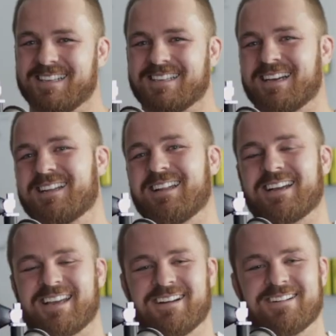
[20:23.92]
then down at that
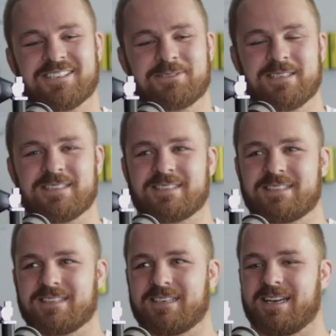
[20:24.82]
garage, we used
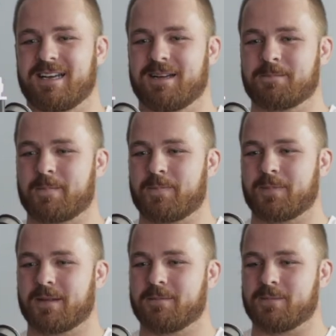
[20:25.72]
to,
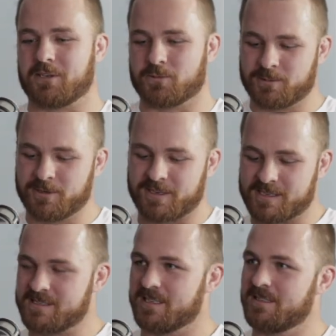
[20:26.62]
because we weren't
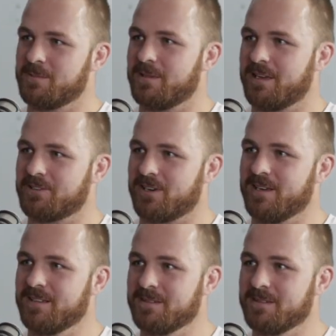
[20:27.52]
consistent with our training,